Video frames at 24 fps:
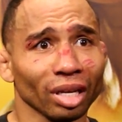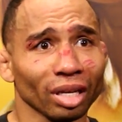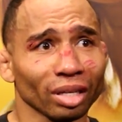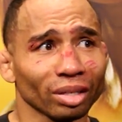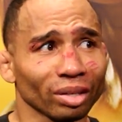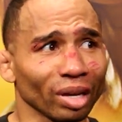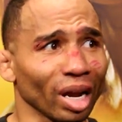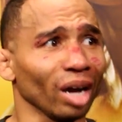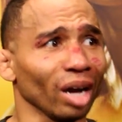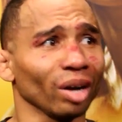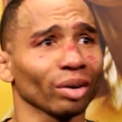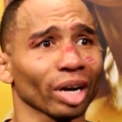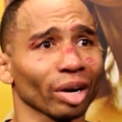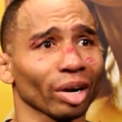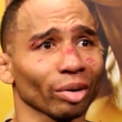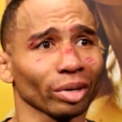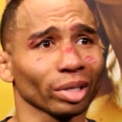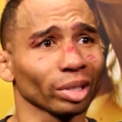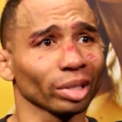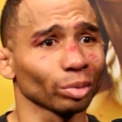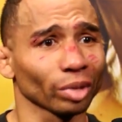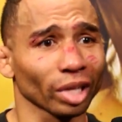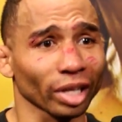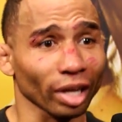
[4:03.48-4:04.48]
No, not
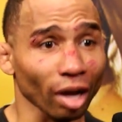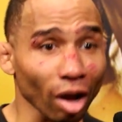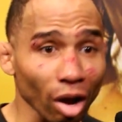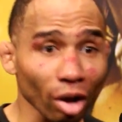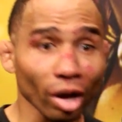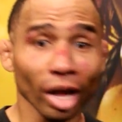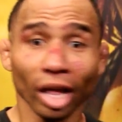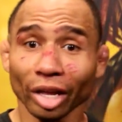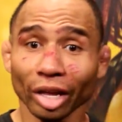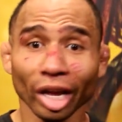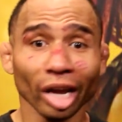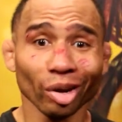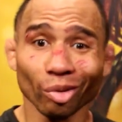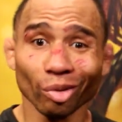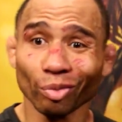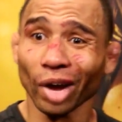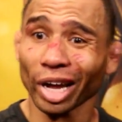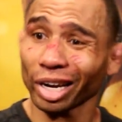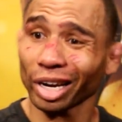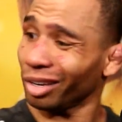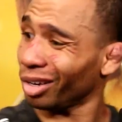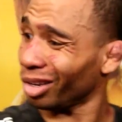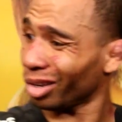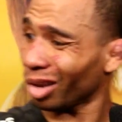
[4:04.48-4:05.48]
really. We're like, oh, hell yeah, you're
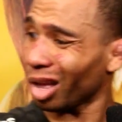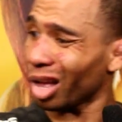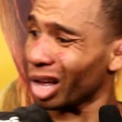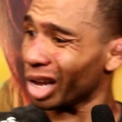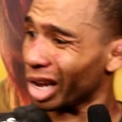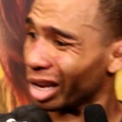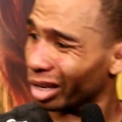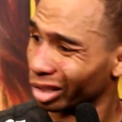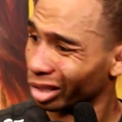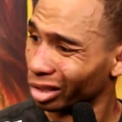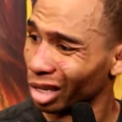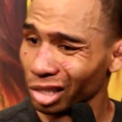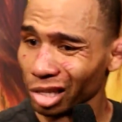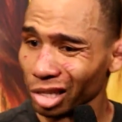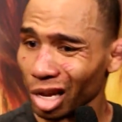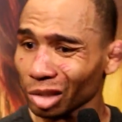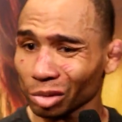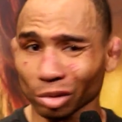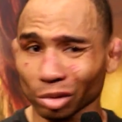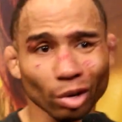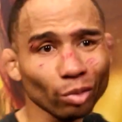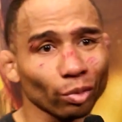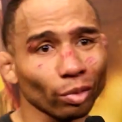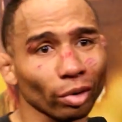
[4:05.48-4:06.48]
fighting. Oh, yeah, that's
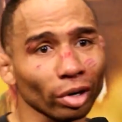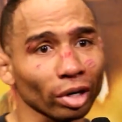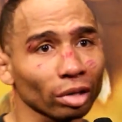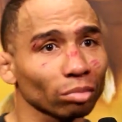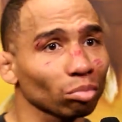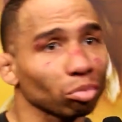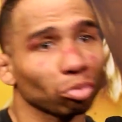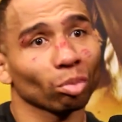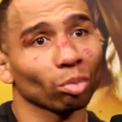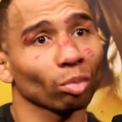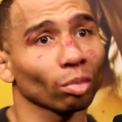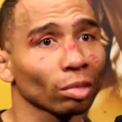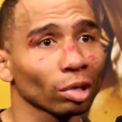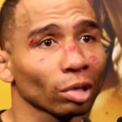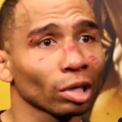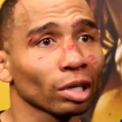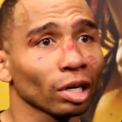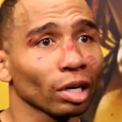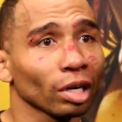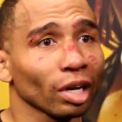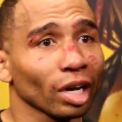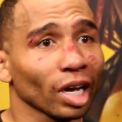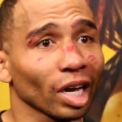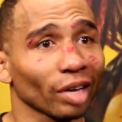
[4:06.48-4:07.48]
awesome. Go for it.
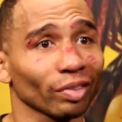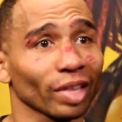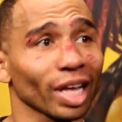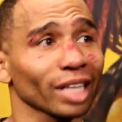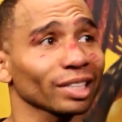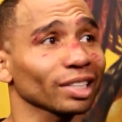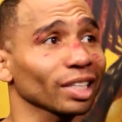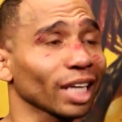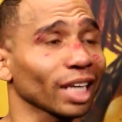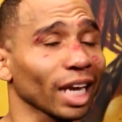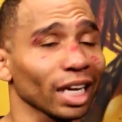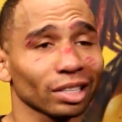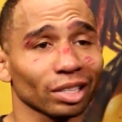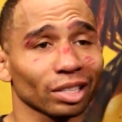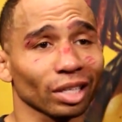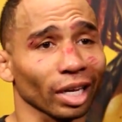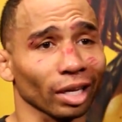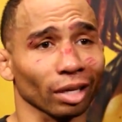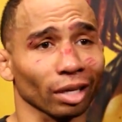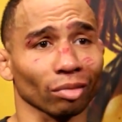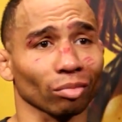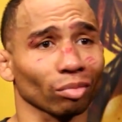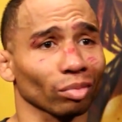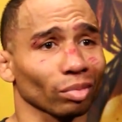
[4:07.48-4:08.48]
If that's the case,
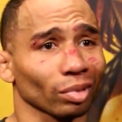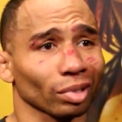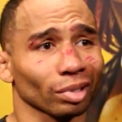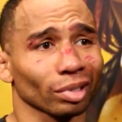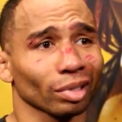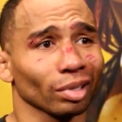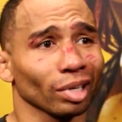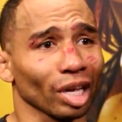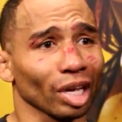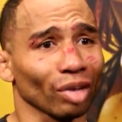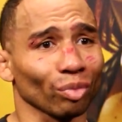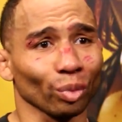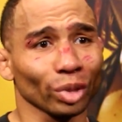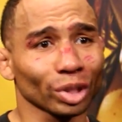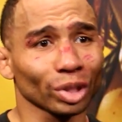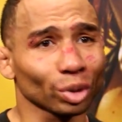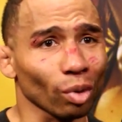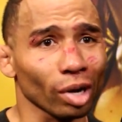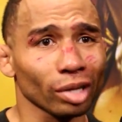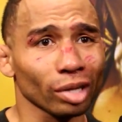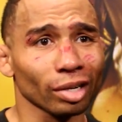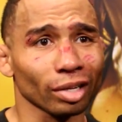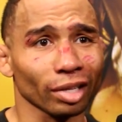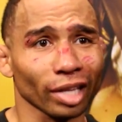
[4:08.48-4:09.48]
like, if we
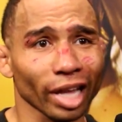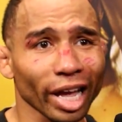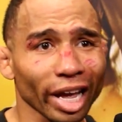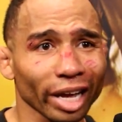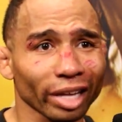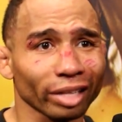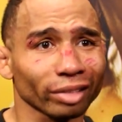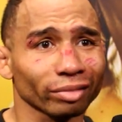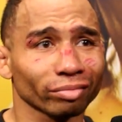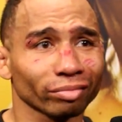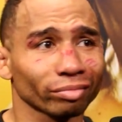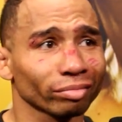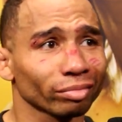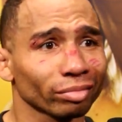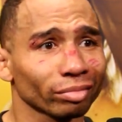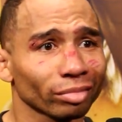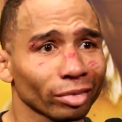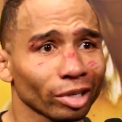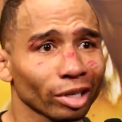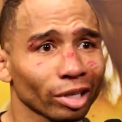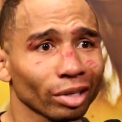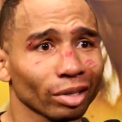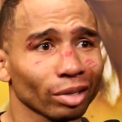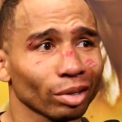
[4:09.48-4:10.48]
dwelled on that,
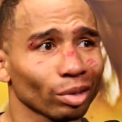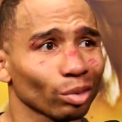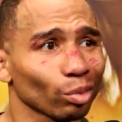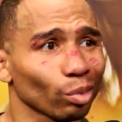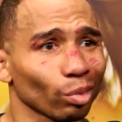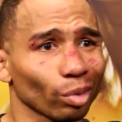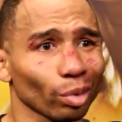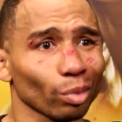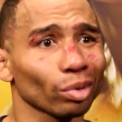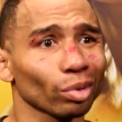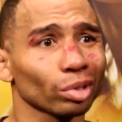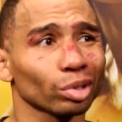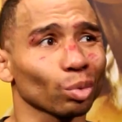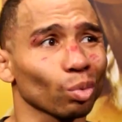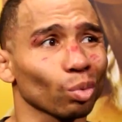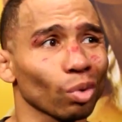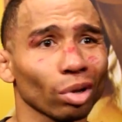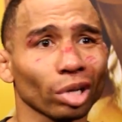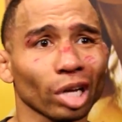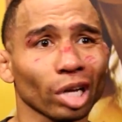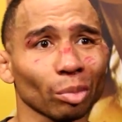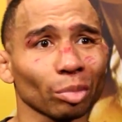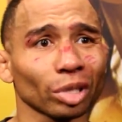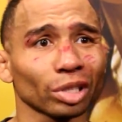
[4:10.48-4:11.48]
what would the
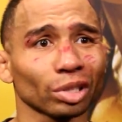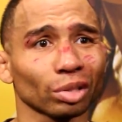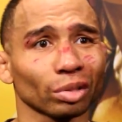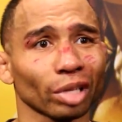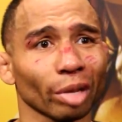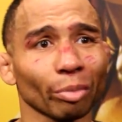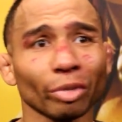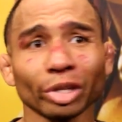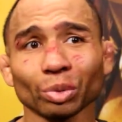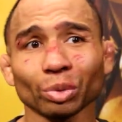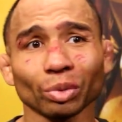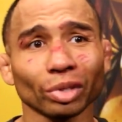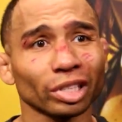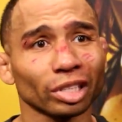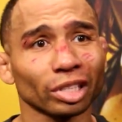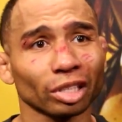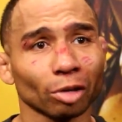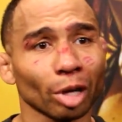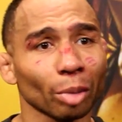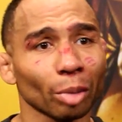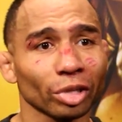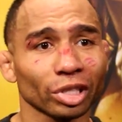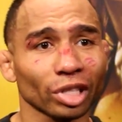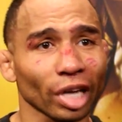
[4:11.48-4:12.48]
world come into? That means the world's just
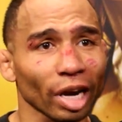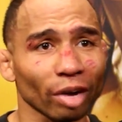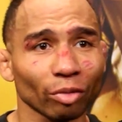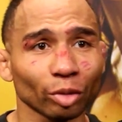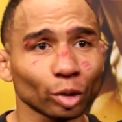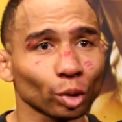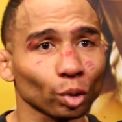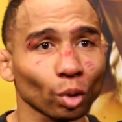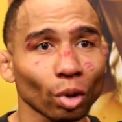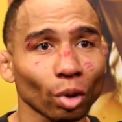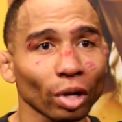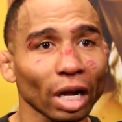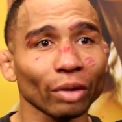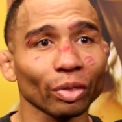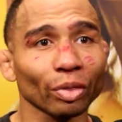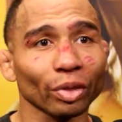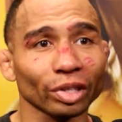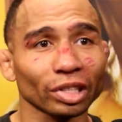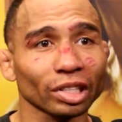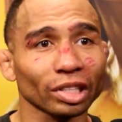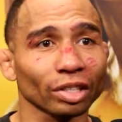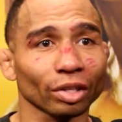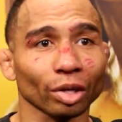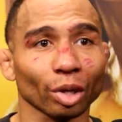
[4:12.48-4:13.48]
coming to every troll out
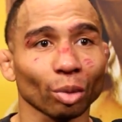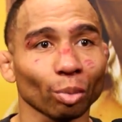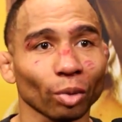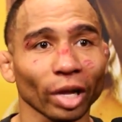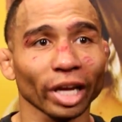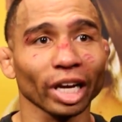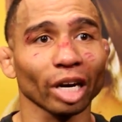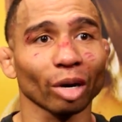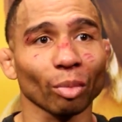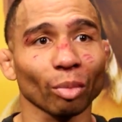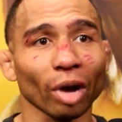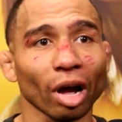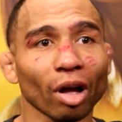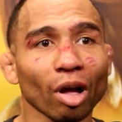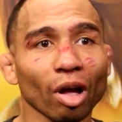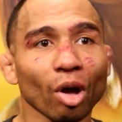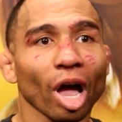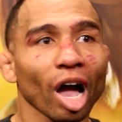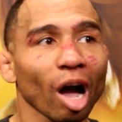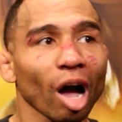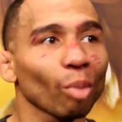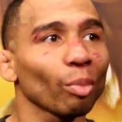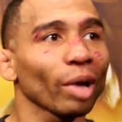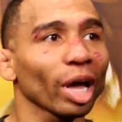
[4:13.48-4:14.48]
there sitting there complaining about
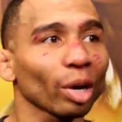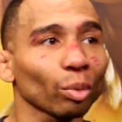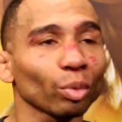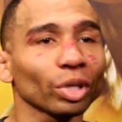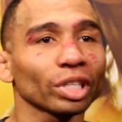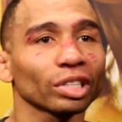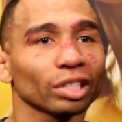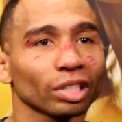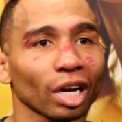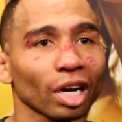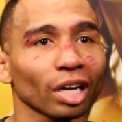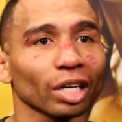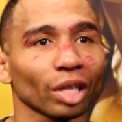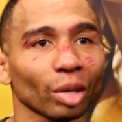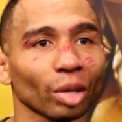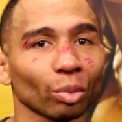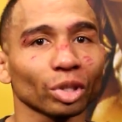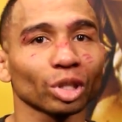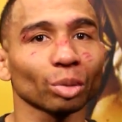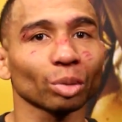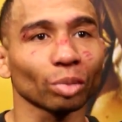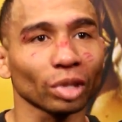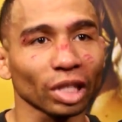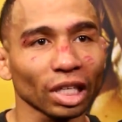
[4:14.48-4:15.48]
how bad we suck and that
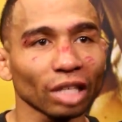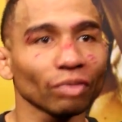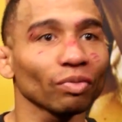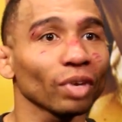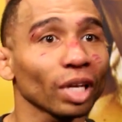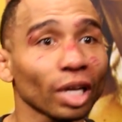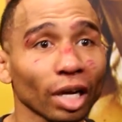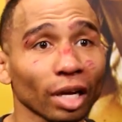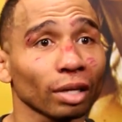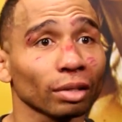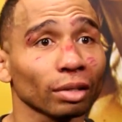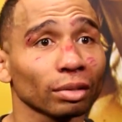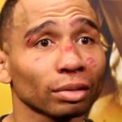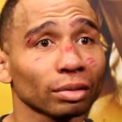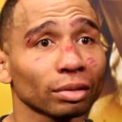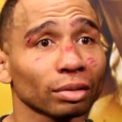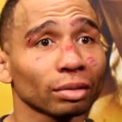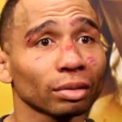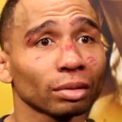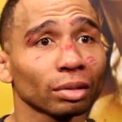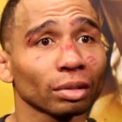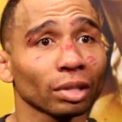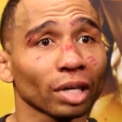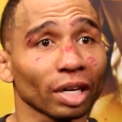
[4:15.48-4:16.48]
we should believe in it.
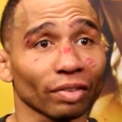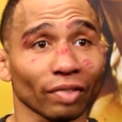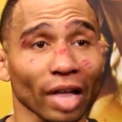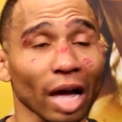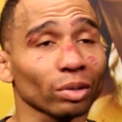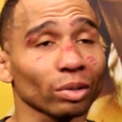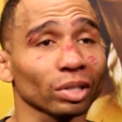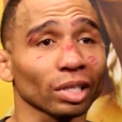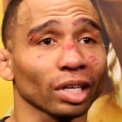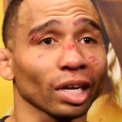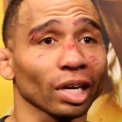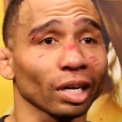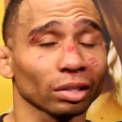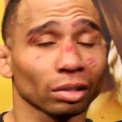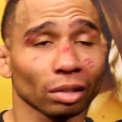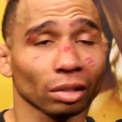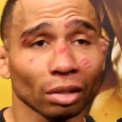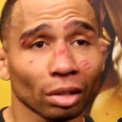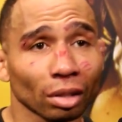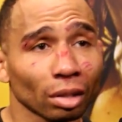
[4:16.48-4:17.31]
If that was the case,